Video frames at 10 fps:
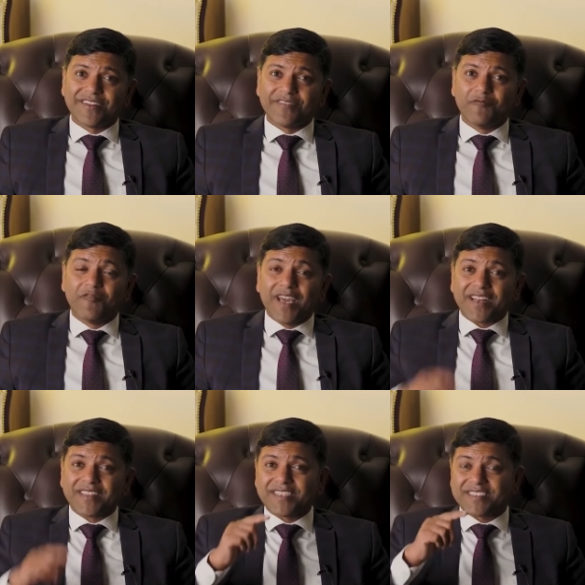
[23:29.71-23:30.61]
where
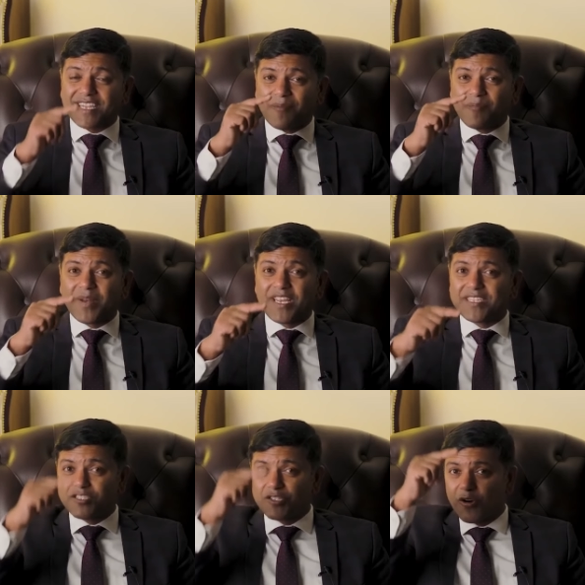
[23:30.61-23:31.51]
this company
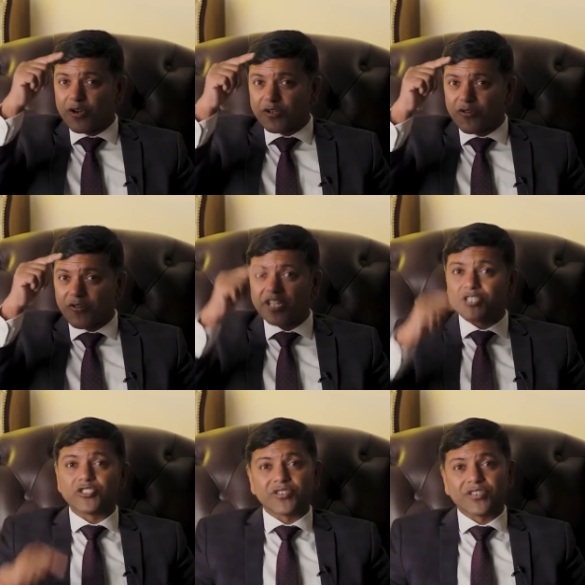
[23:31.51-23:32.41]
is going to
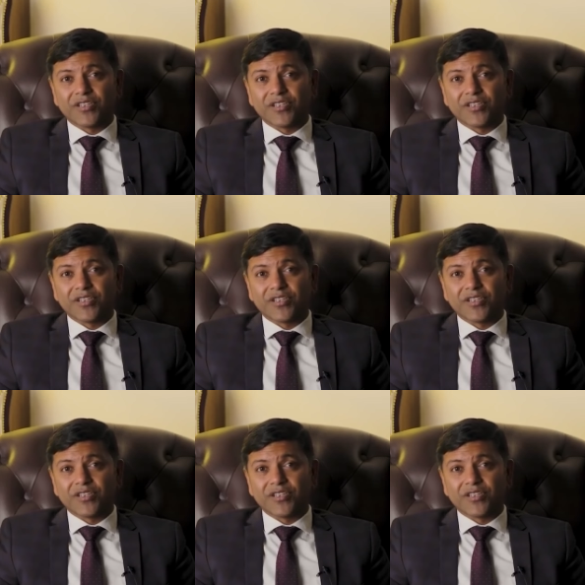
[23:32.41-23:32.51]
reach.